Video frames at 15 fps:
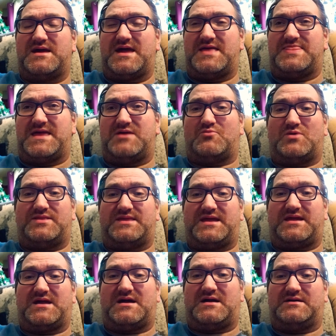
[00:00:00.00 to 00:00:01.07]
And then when they
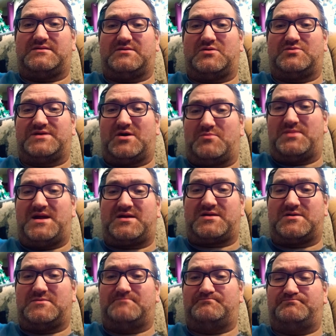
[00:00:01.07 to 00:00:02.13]
got Odell
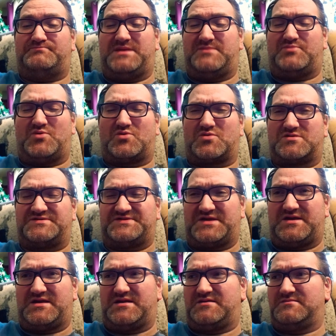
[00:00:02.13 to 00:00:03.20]
Beckham, people were
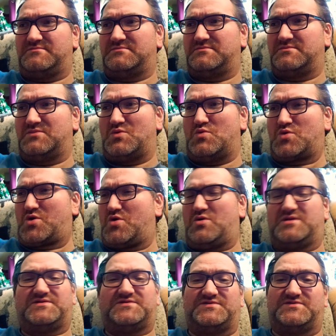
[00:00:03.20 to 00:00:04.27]
saying, we're
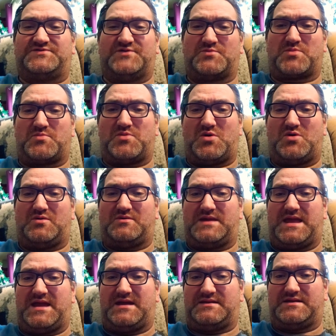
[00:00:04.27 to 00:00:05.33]
going to the Super Bowl,
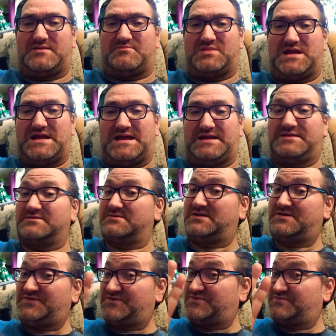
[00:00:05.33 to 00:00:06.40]
and I'm like,
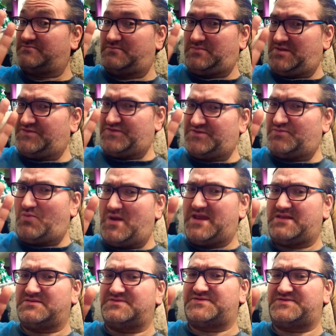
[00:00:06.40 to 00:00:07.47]
let's just
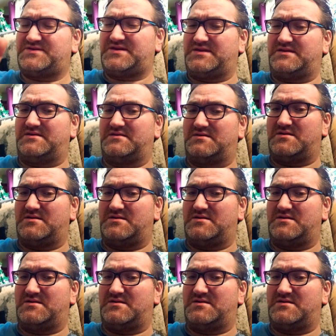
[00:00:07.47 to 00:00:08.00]
wait and see.